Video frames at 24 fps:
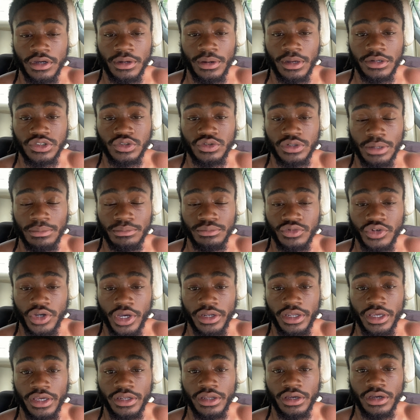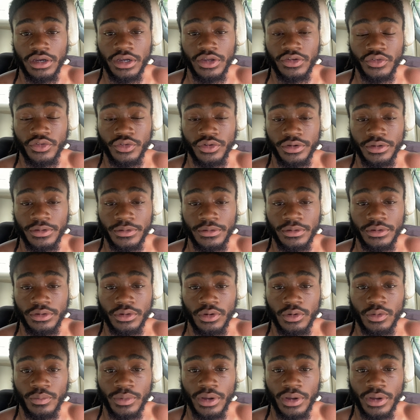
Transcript: I'm trying to hit 100, you know.